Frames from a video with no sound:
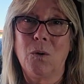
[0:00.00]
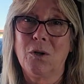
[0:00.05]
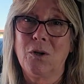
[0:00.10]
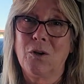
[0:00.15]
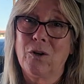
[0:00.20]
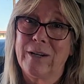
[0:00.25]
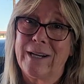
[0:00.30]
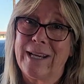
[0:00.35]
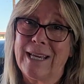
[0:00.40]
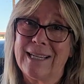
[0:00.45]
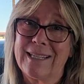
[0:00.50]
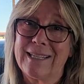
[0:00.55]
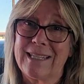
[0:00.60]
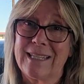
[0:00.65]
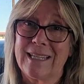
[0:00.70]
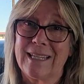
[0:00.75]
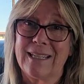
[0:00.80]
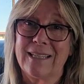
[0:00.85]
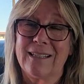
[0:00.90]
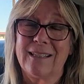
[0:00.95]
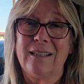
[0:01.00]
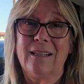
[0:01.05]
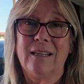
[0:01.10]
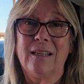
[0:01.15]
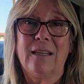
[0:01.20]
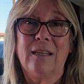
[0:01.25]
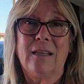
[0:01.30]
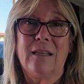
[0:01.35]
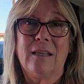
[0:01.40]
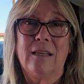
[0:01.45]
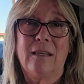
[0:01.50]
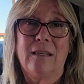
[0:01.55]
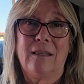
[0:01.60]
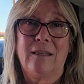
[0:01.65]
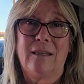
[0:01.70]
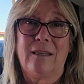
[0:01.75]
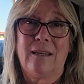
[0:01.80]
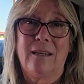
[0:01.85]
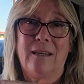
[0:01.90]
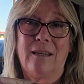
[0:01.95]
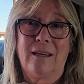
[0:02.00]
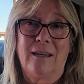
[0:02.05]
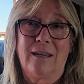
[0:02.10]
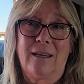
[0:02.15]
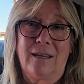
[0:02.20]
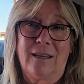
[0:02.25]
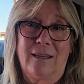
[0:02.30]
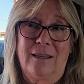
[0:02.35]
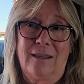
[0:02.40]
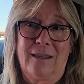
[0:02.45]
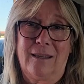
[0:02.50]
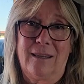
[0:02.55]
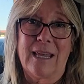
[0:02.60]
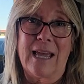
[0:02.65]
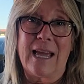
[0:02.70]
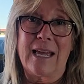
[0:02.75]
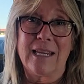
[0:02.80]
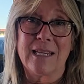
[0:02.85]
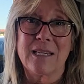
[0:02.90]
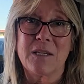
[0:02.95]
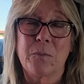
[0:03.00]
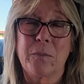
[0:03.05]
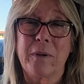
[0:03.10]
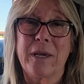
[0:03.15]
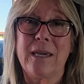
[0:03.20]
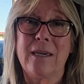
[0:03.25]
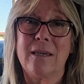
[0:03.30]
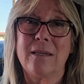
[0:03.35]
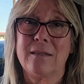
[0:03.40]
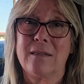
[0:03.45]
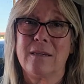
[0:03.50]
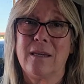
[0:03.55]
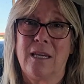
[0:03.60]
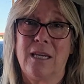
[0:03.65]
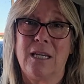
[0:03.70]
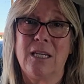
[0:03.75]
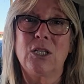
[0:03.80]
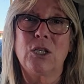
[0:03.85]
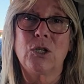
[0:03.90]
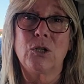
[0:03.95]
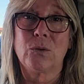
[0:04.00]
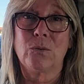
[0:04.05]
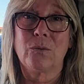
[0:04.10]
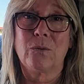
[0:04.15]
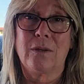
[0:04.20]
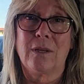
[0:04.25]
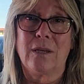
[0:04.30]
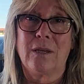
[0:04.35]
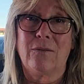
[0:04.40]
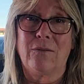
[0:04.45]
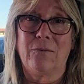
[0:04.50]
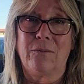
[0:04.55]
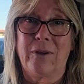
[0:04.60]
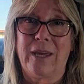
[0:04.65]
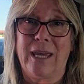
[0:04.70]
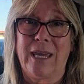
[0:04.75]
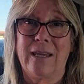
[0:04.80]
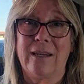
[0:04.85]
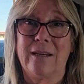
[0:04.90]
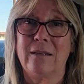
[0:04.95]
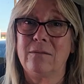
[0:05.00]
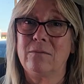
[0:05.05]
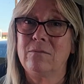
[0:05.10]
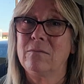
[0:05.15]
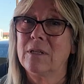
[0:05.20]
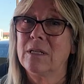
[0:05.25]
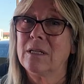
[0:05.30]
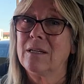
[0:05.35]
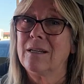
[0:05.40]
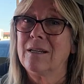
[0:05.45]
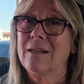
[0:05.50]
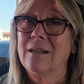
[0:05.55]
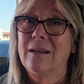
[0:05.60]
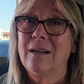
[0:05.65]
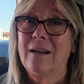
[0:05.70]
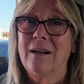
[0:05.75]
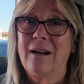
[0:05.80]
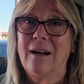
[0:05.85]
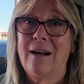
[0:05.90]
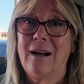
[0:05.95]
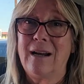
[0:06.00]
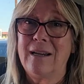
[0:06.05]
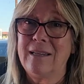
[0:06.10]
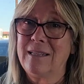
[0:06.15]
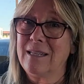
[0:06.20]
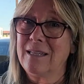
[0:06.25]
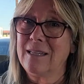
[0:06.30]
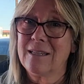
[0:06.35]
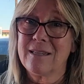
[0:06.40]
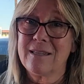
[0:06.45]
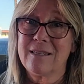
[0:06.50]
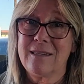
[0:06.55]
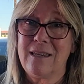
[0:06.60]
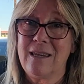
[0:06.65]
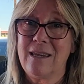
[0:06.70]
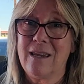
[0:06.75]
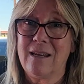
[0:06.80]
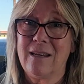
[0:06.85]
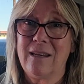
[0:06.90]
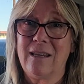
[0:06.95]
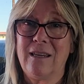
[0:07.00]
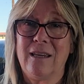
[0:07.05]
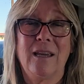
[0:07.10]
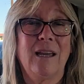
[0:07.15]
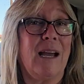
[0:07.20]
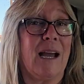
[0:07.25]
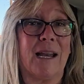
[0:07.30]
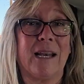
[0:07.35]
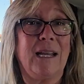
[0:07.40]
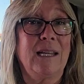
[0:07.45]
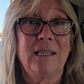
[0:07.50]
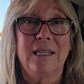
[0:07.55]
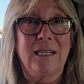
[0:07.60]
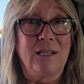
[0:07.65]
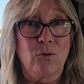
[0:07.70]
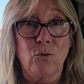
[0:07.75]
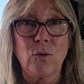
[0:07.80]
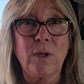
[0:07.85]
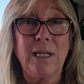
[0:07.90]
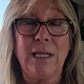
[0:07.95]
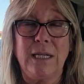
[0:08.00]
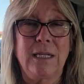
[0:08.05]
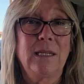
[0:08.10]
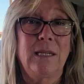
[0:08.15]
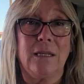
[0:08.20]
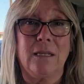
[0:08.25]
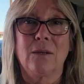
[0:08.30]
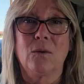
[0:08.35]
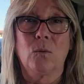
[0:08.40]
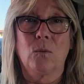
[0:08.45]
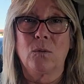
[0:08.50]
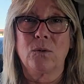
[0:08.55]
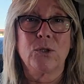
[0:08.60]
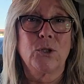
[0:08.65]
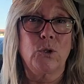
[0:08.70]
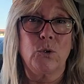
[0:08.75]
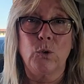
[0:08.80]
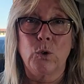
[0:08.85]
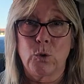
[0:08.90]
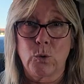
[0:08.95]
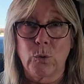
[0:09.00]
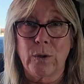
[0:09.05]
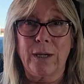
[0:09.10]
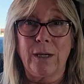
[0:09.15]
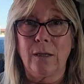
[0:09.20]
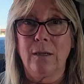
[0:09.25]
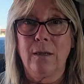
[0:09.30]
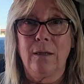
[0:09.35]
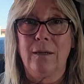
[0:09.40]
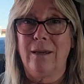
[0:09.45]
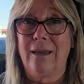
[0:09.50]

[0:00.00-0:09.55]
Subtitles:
connecting that space into the van. I didn't see any, and I really didn't want to drill